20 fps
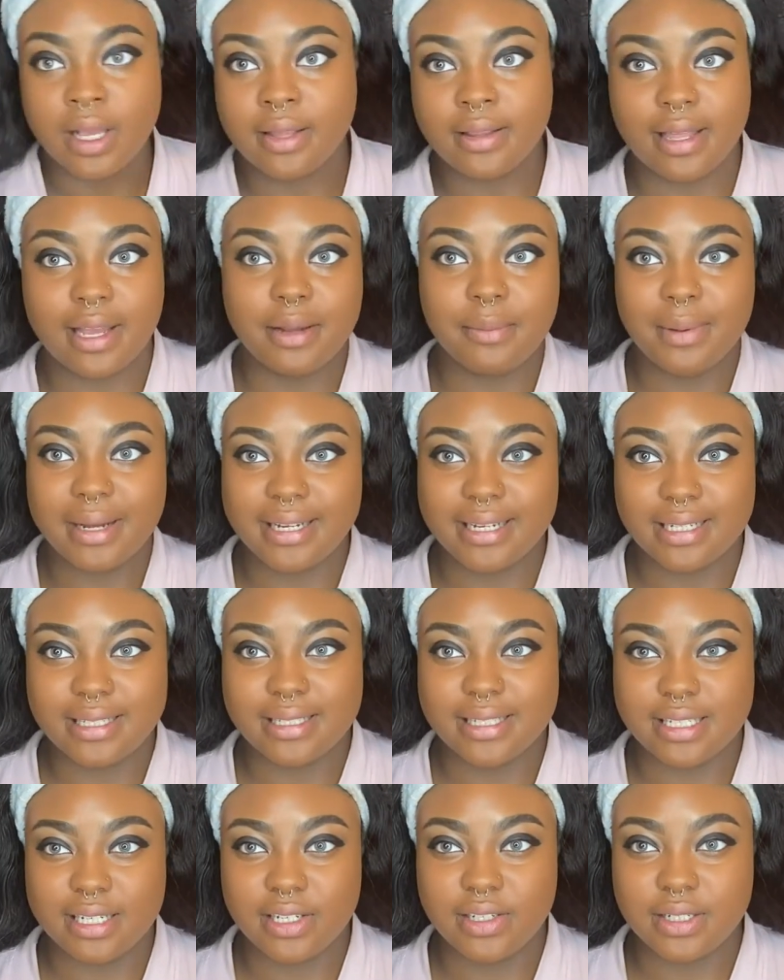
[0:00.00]
like my
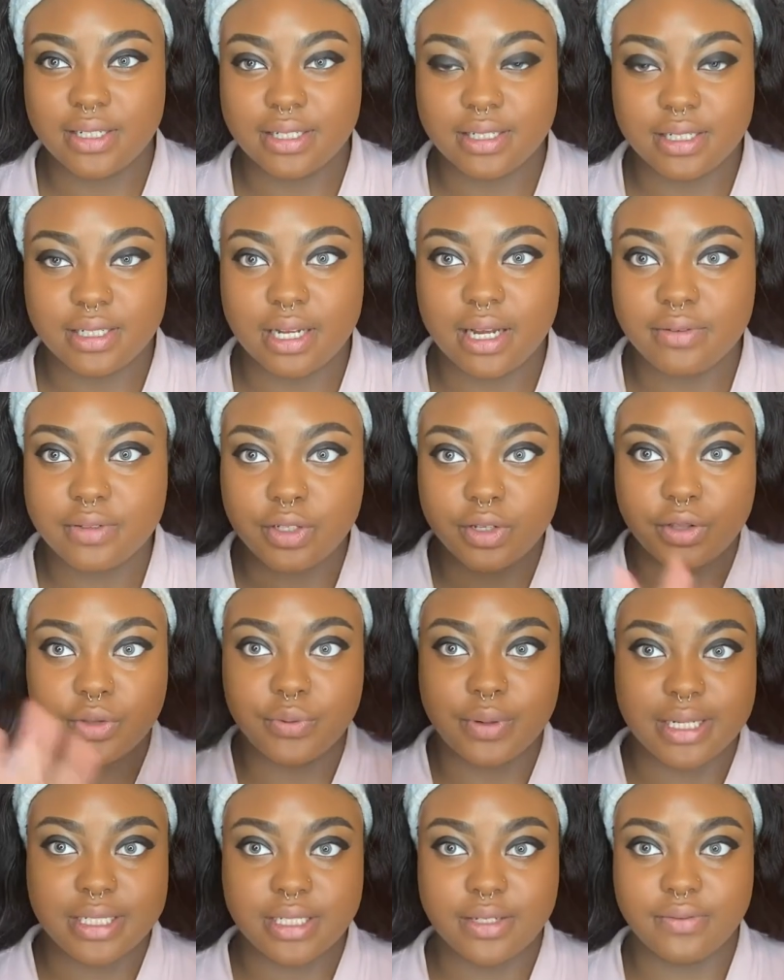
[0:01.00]
concealer and stuff so the
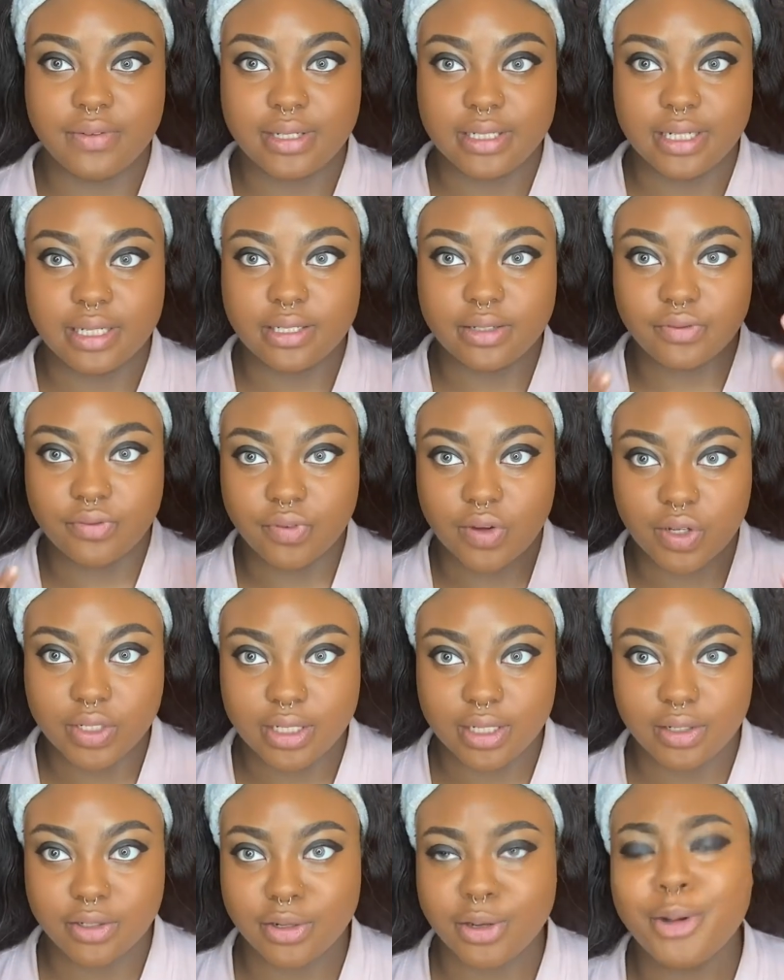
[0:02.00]
rest of it doesn't fall
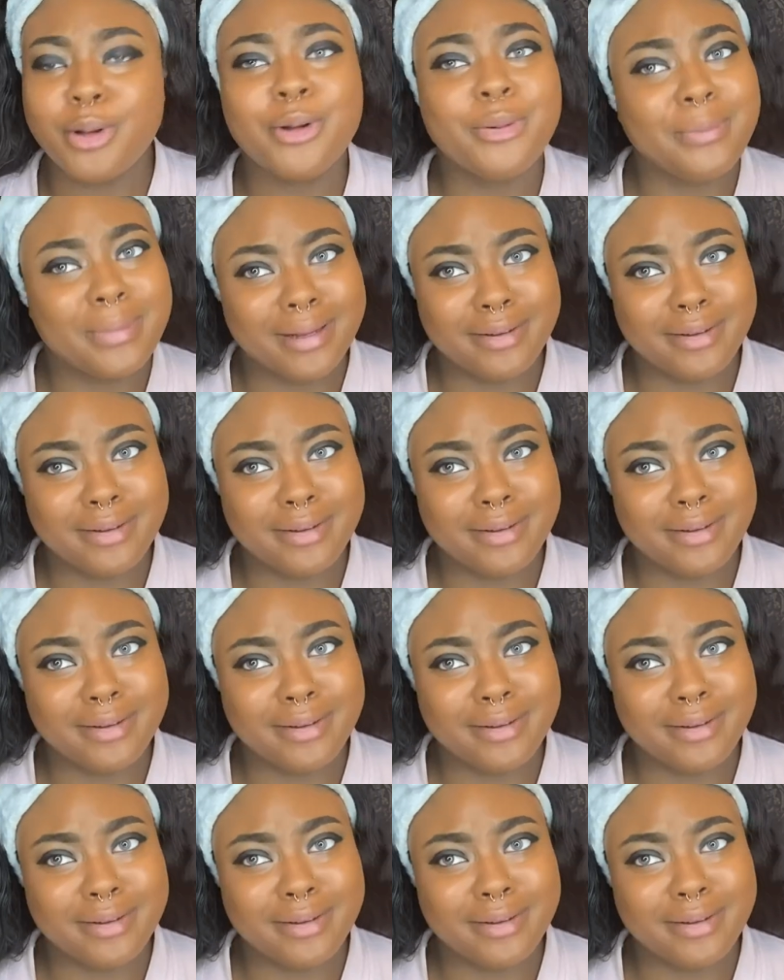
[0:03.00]
down on my